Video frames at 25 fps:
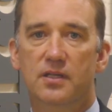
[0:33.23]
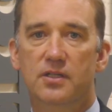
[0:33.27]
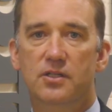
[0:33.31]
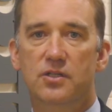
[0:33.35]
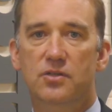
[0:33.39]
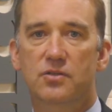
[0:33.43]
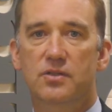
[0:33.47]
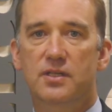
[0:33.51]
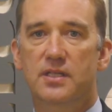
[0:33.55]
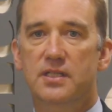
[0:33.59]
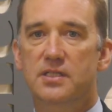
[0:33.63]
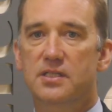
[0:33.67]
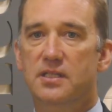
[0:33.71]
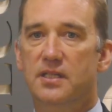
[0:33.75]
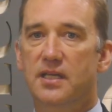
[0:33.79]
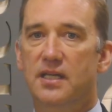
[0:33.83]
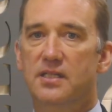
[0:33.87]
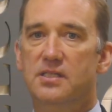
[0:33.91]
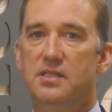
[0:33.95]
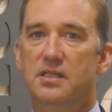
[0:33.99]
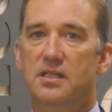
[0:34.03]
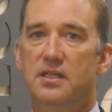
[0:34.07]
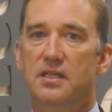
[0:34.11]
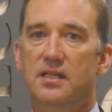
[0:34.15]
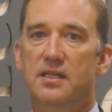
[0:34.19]
you need to
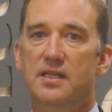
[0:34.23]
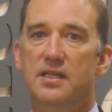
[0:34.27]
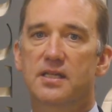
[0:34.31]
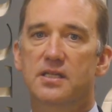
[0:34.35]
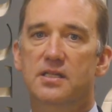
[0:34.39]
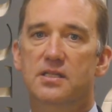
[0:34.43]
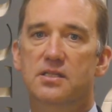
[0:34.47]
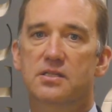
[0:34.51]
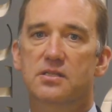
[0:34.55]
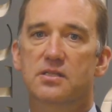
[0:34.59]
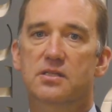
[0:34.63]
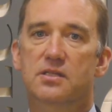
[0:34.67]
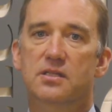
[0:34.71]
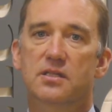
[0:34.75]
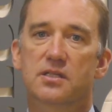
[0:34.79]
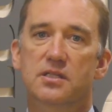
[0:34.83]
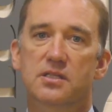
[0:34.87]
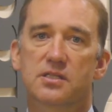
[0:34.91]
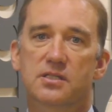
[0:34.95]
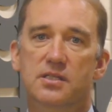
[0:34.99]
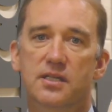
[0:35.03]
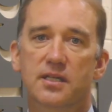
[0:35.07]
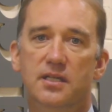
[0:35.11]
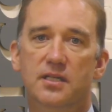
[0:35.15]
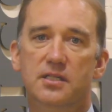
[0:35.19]
get at least
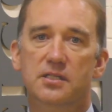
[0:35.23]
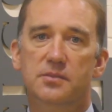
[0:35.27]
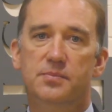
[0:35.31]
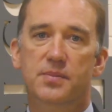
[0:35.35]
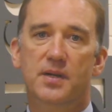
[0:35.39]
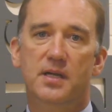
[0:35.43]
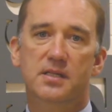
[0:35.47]
6